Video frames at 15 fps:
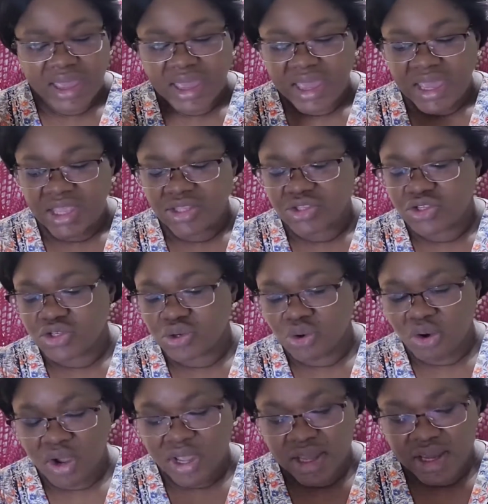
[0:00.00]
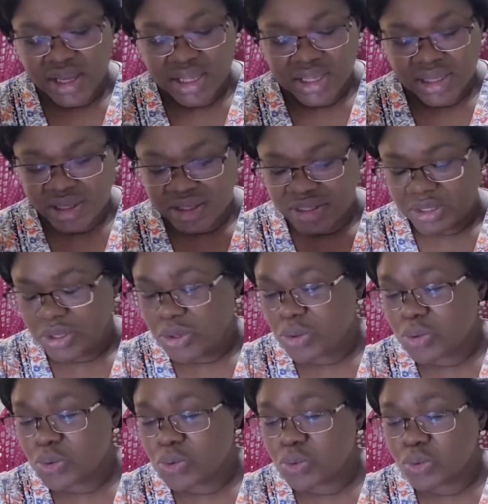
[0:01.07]
enjoying the
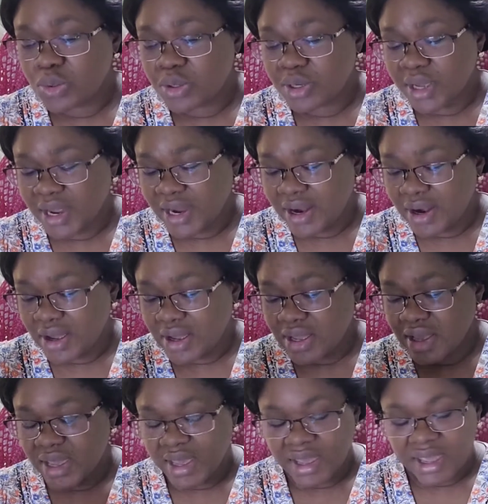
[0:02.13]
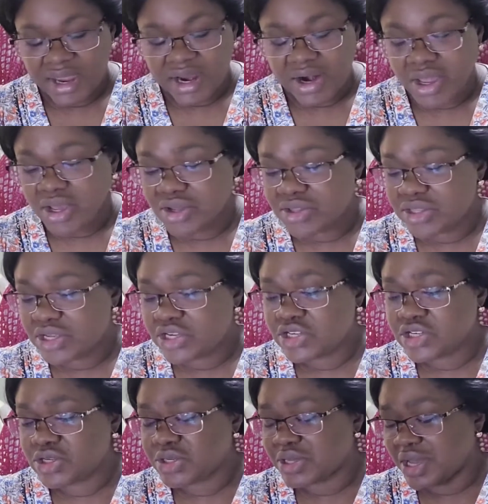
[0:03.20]
cool air
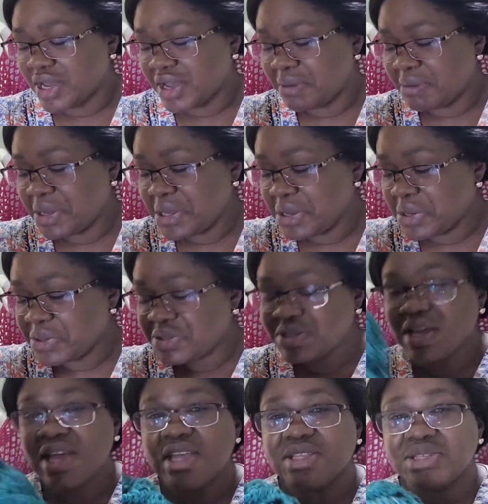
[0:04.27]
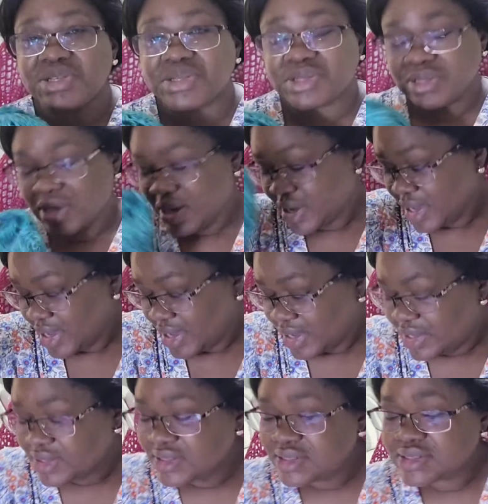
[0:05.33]
condition, guys, because it's
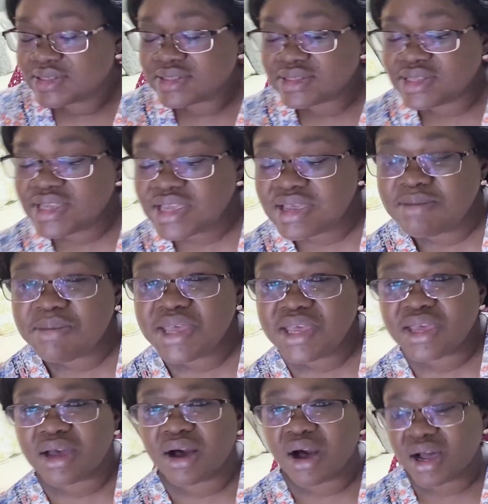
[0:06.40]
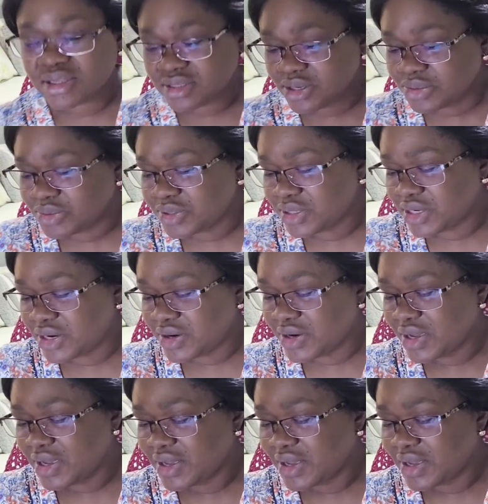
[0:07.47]
steamy hot out there.